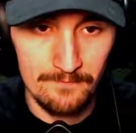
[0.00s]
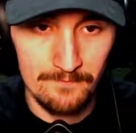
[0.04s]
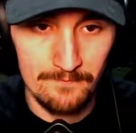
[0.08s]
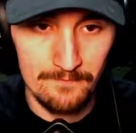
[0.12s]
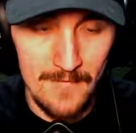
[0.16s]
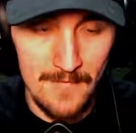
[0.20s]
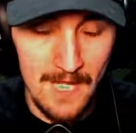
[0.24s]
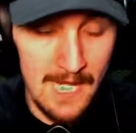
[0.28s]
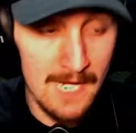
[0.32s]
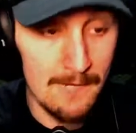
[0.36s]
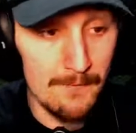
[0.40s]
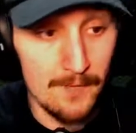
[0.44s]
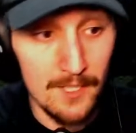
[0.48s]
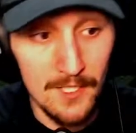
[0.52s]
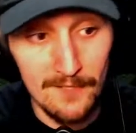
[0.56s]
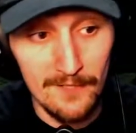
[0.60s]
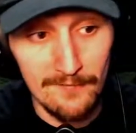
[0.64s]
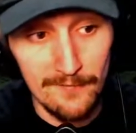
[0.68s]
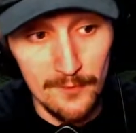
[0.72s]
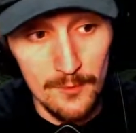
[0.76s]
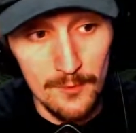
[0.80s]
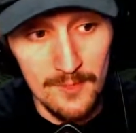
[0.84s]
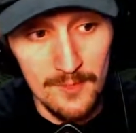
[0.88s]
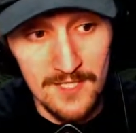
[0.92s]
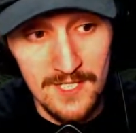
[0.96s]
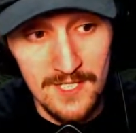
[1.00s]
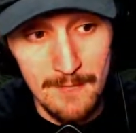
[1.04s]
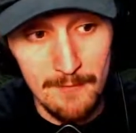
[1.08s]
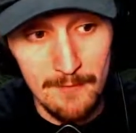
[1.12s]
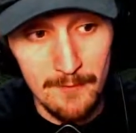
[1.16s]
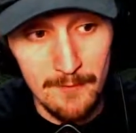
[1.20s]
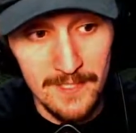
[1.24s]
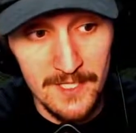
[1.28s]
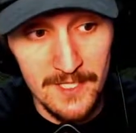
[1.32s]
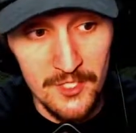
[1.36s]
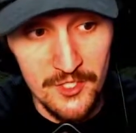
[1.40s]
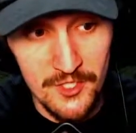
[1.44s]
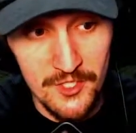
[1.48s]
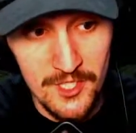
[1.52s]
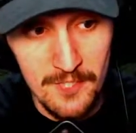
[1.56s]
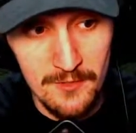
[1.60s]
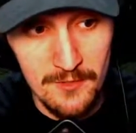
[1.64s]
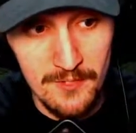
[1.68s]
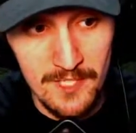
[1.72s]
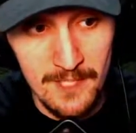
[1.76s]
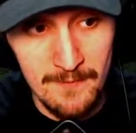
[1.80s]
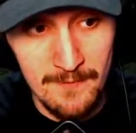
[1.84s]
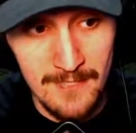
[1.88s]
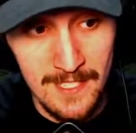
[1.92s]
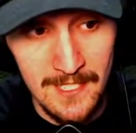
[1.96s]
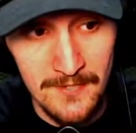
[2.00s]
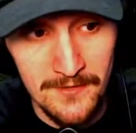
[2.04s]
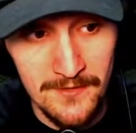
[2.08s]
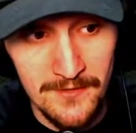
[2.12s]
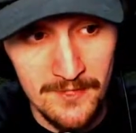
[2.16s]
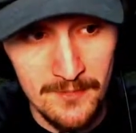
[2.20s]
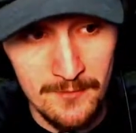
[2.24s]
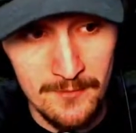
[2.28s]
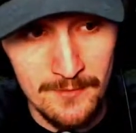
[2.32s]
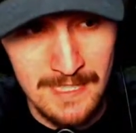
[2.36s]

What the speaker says: I'm looking forward to MLB The Show coming out, though.